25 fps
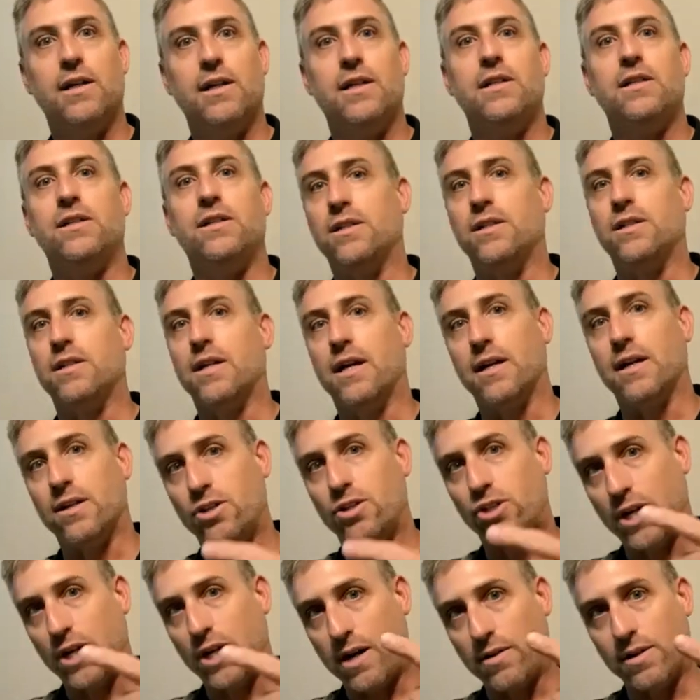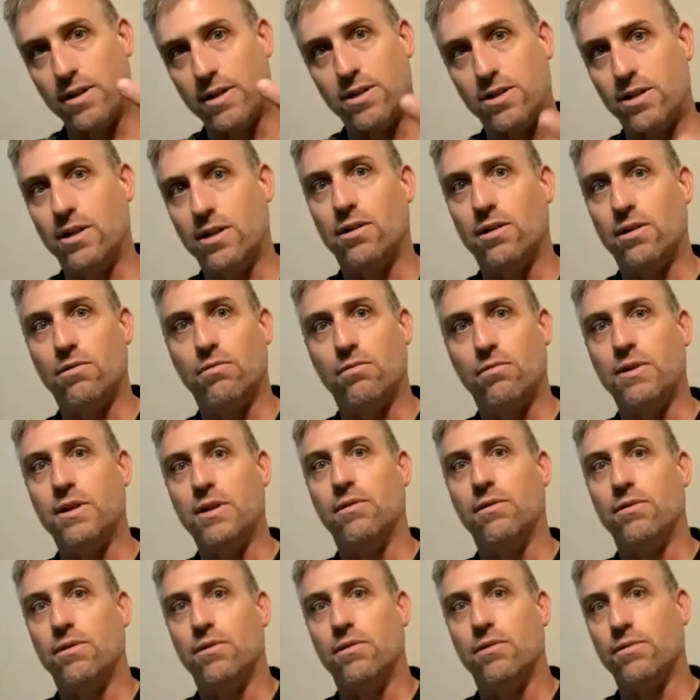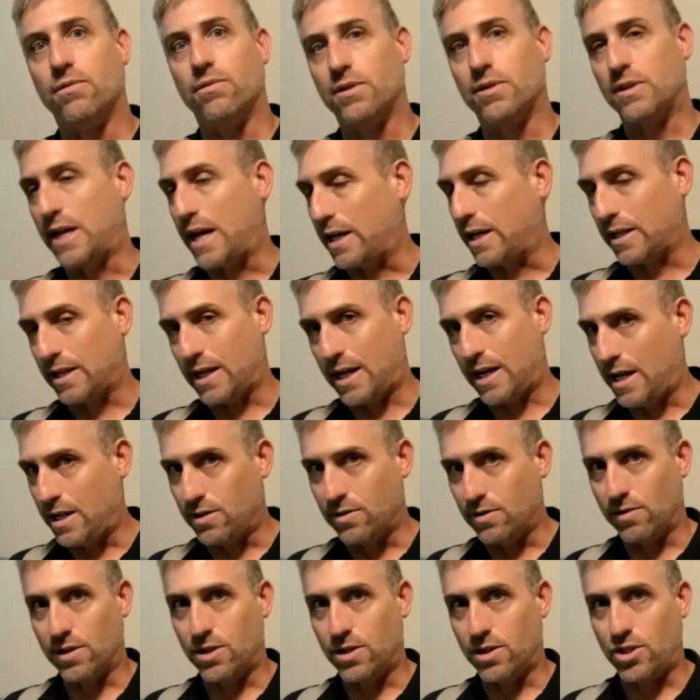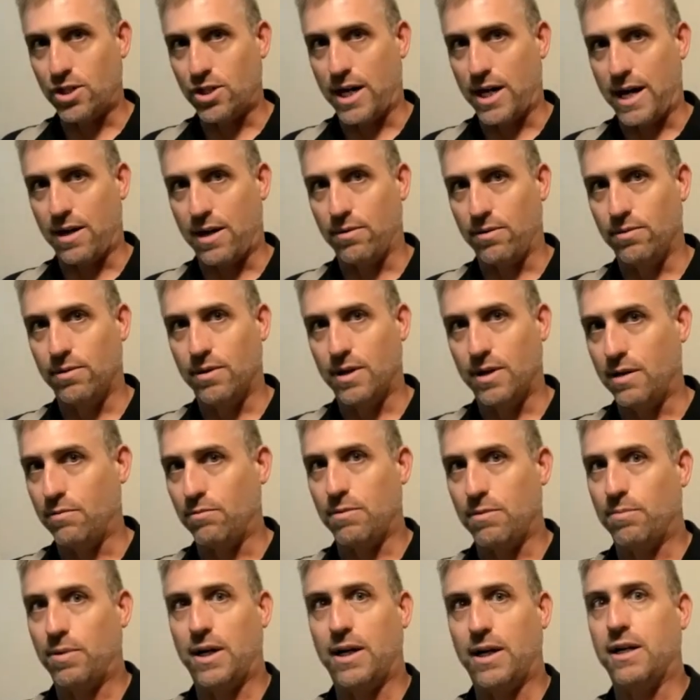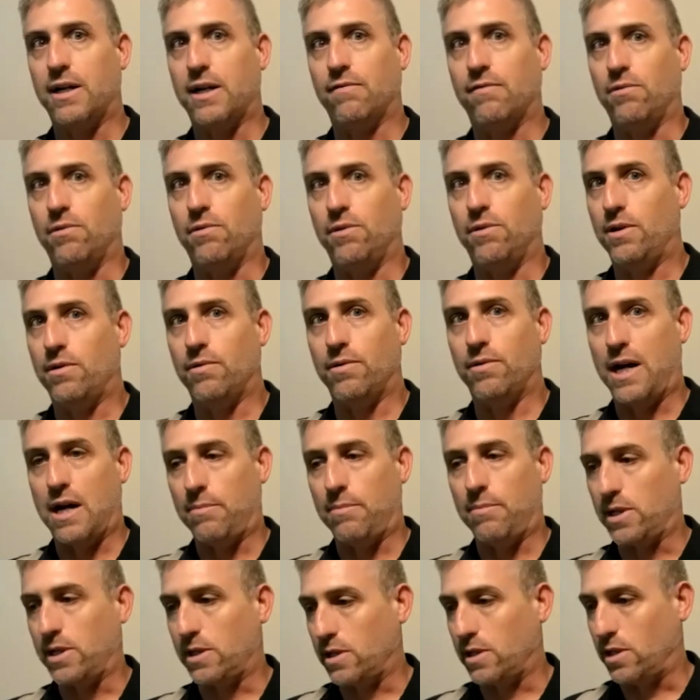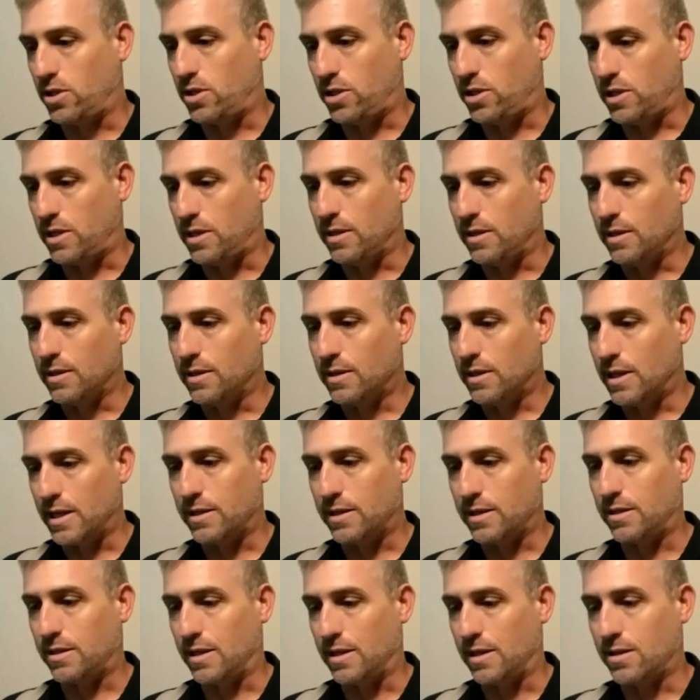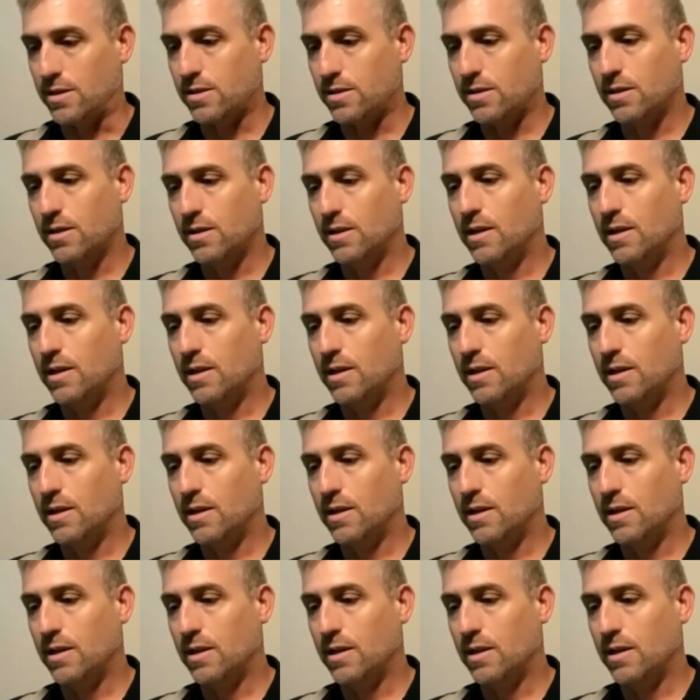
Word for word: She's got a child in tow. We don't know exact age of this child, and we probably never will know now because she has since